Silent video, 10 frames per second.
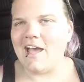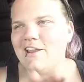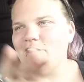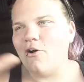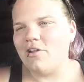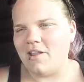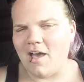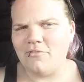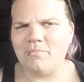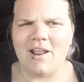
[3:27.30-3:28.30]
know
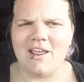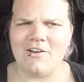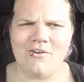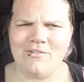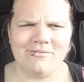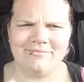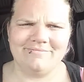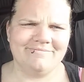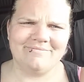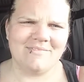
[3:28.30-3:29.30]
enough, but I don't.
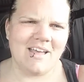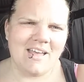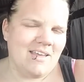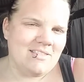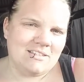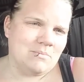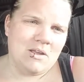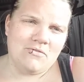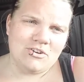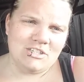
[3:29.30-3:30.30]
This is
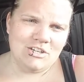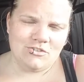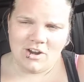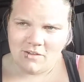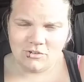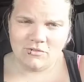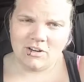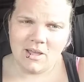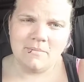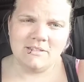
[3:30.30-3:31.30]
my first Detroit. I've
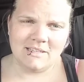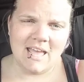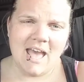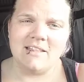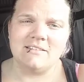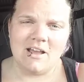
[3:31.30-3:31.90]
driven Cummins and Cats.